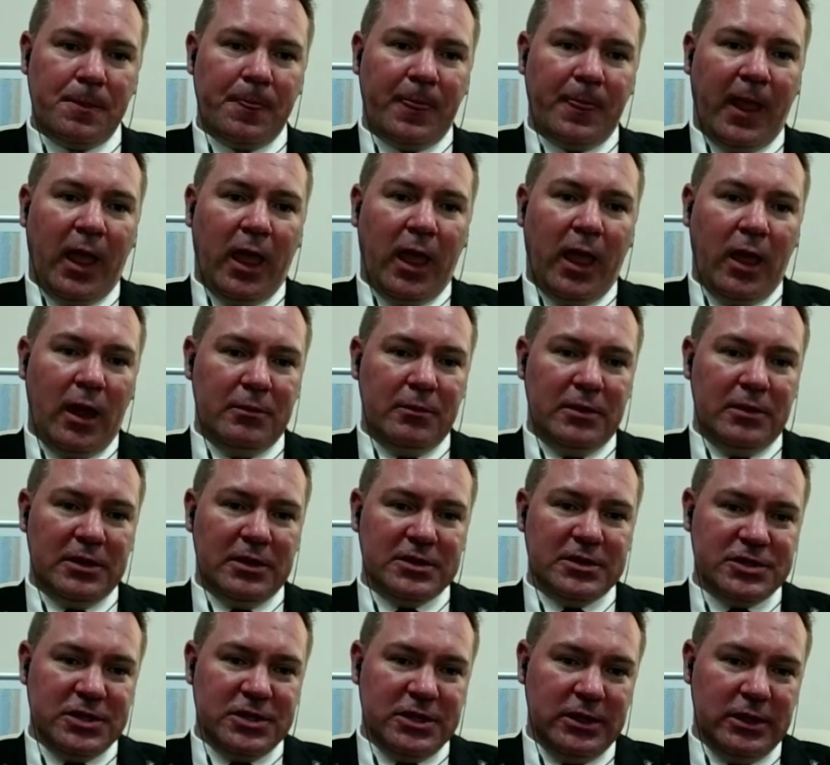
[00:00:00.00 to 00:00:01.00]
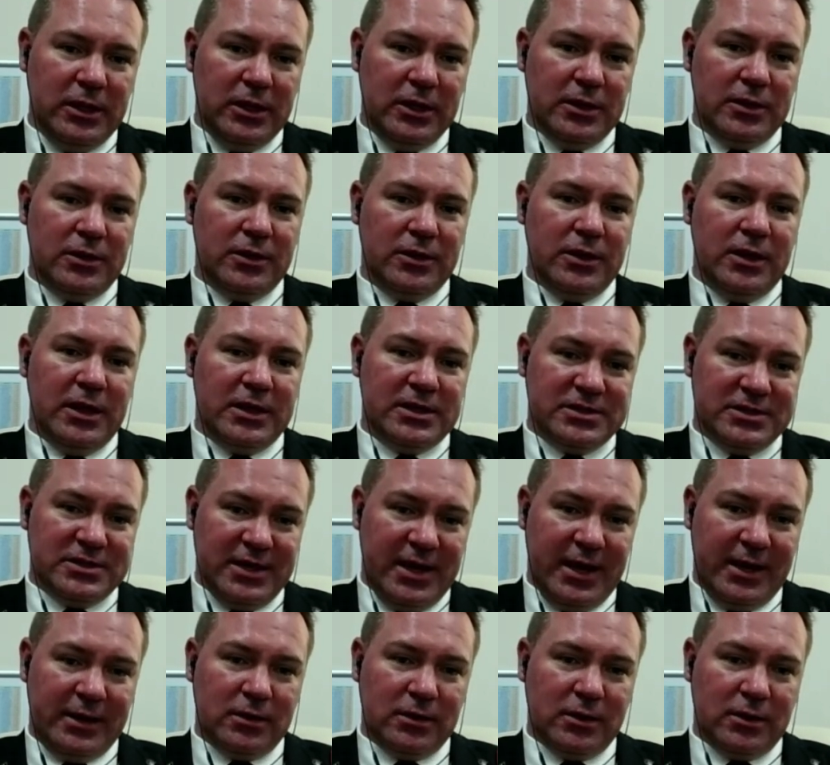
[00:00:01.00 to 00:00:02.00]
I'm listing here the exact
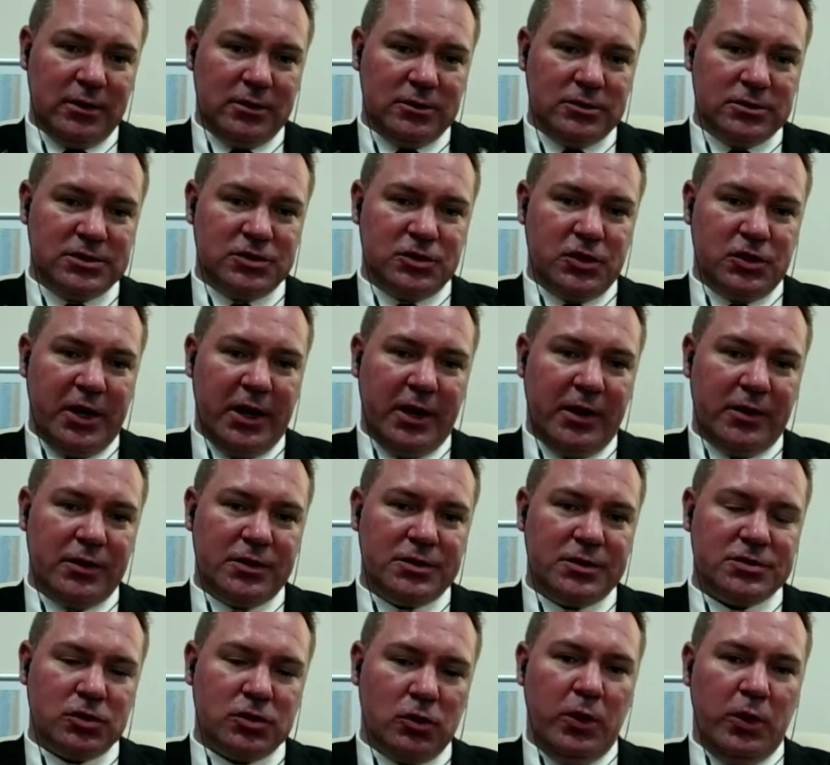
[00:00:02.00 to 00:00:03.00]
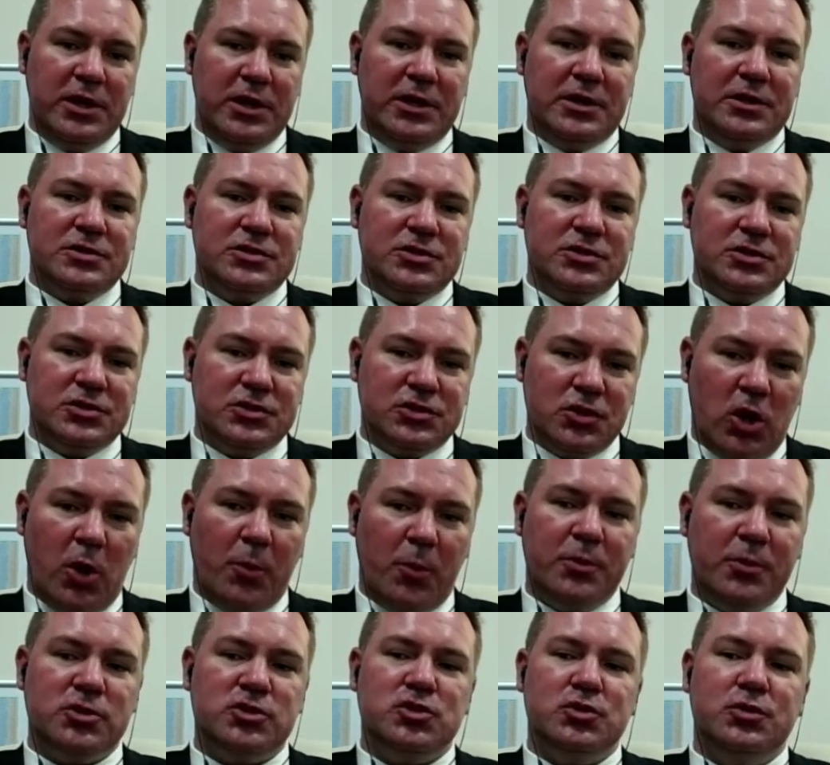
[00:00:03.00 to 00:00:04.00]
strengths, weaknesses,
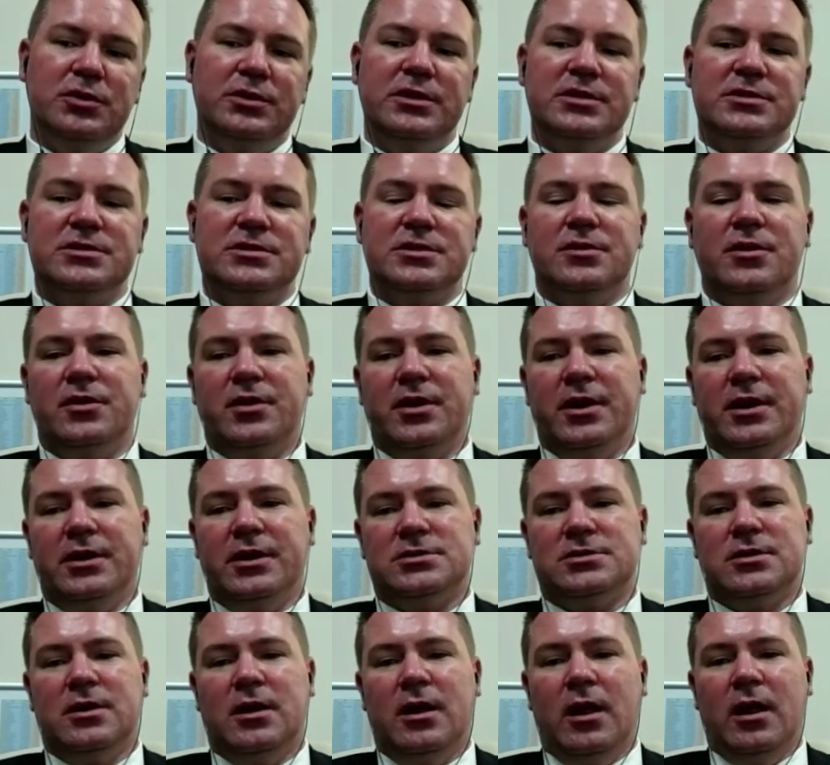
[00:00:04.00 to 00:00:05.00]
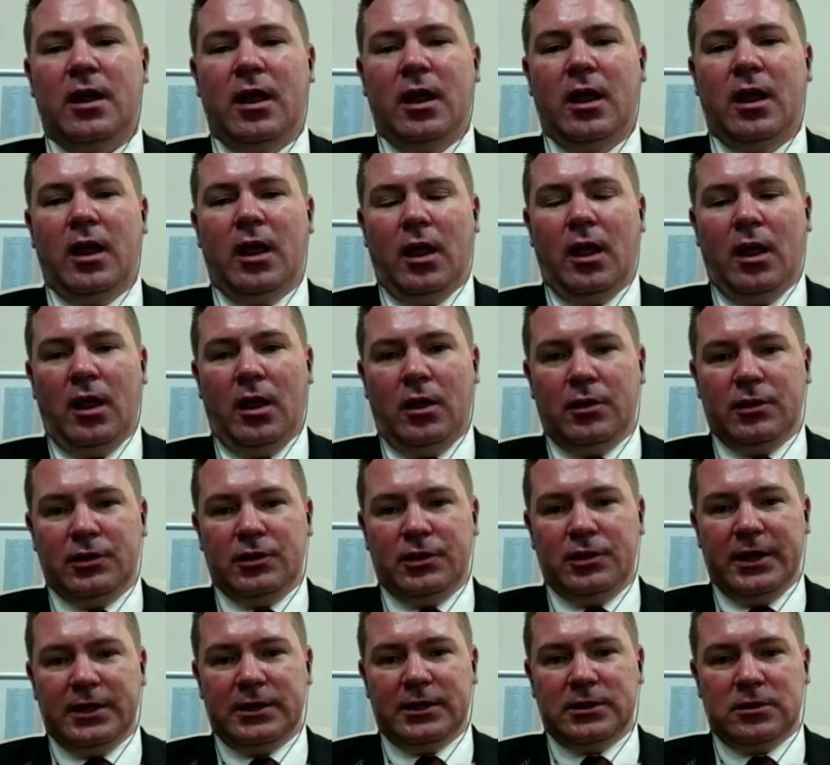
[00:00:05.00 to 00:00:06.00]
opportunities, and threats
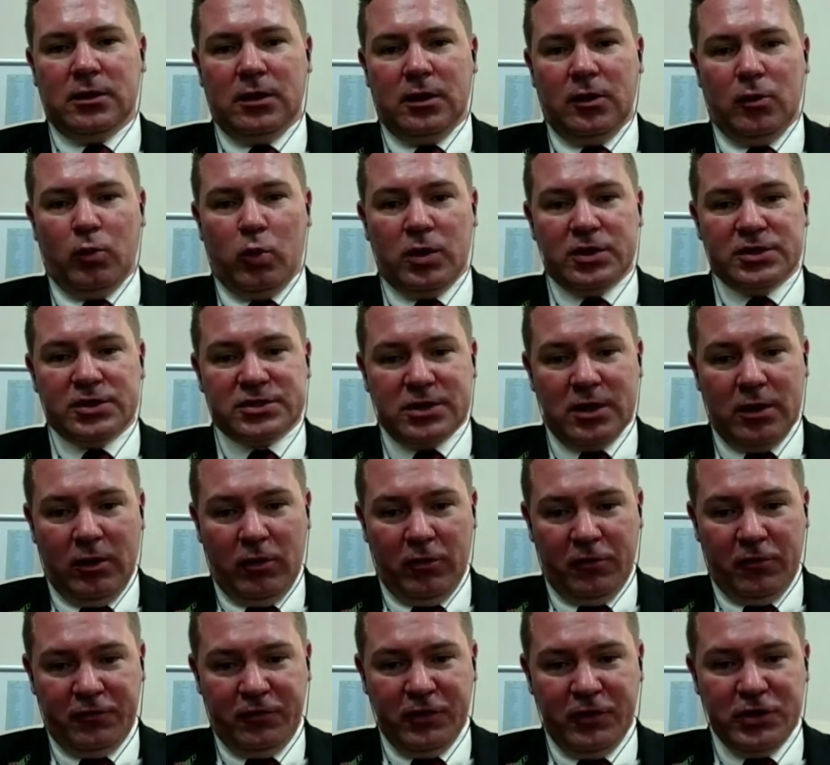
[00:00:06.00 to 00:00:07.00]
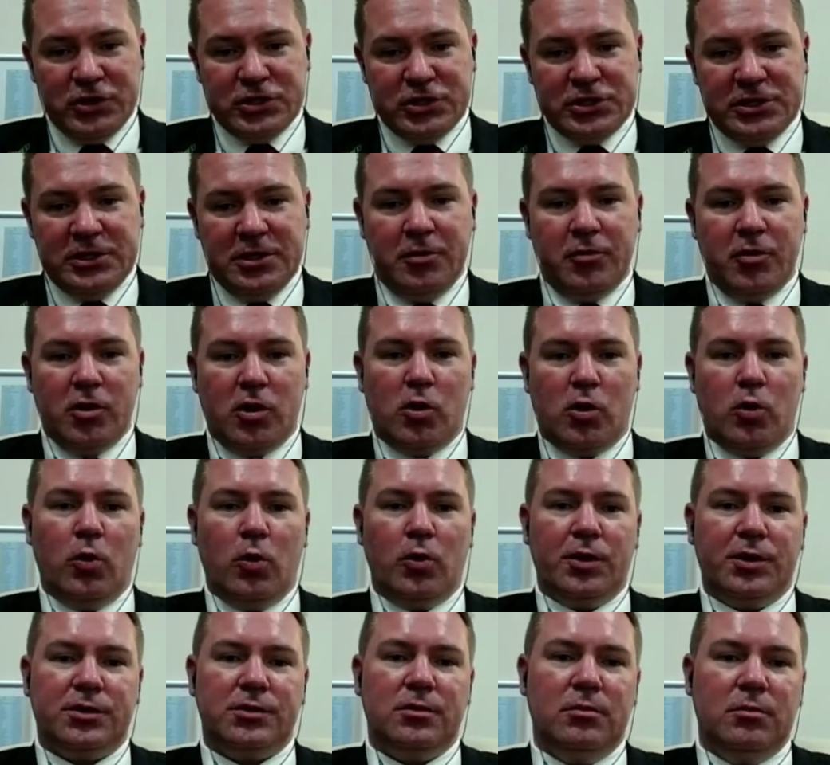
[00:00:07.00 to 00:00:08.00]
that was officially recorded
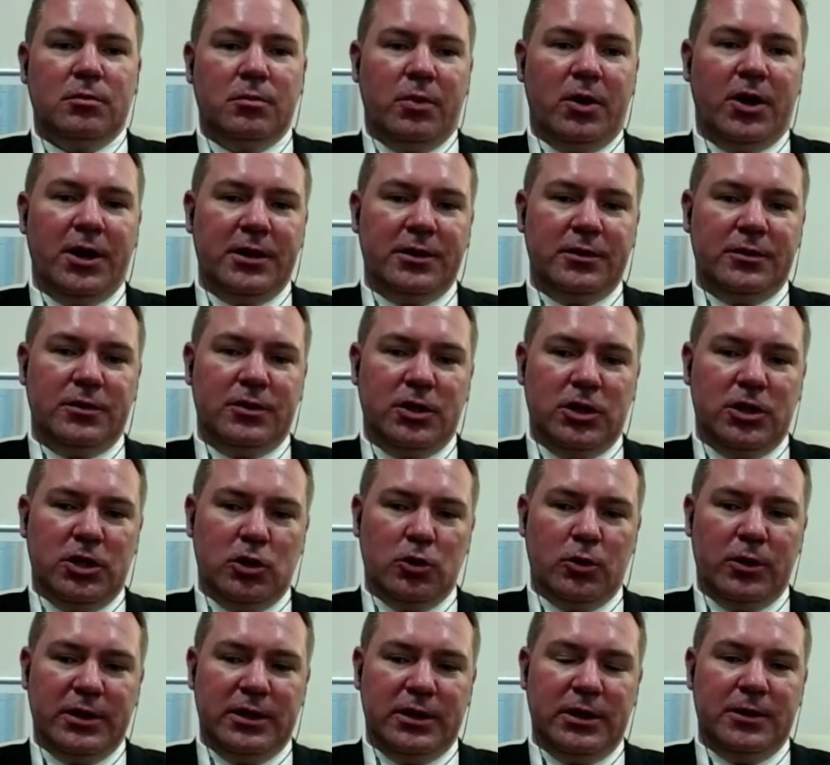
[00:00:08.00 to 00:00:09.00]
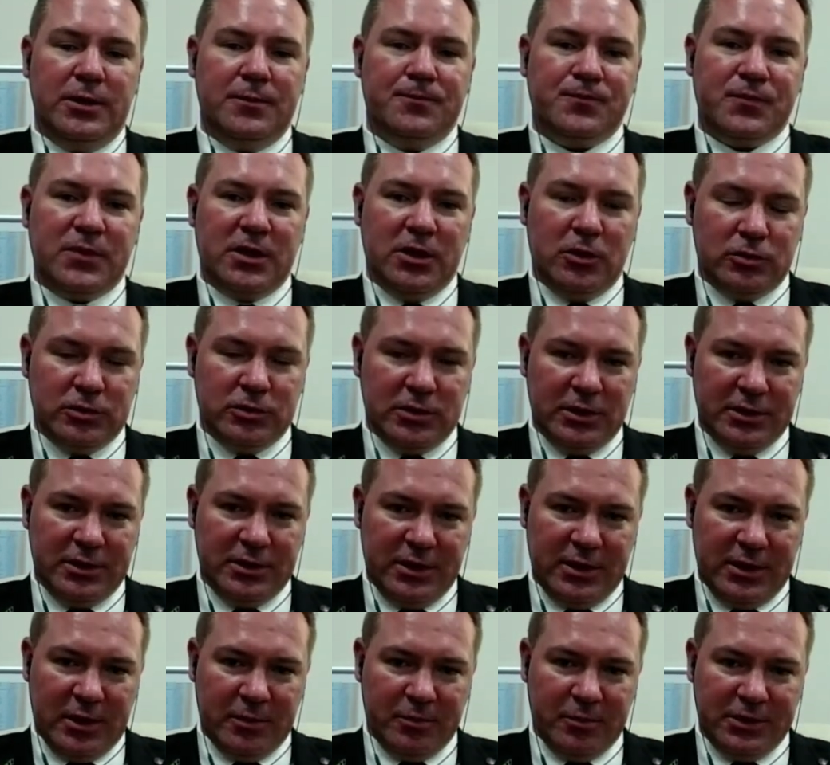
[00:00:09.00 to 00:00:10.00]
by the UAE utility
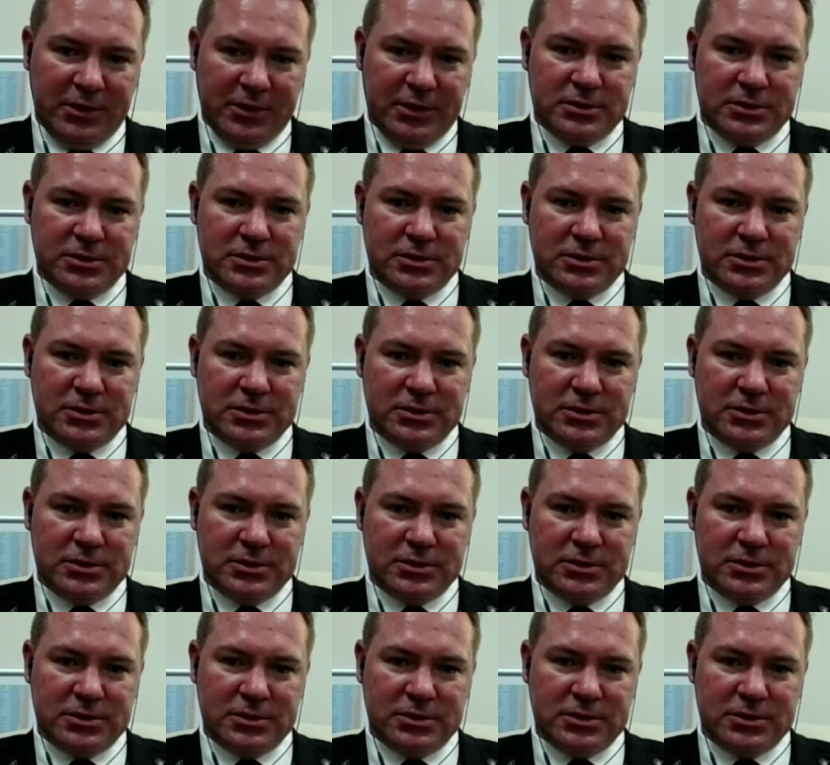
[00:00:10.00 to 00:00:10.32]
companies.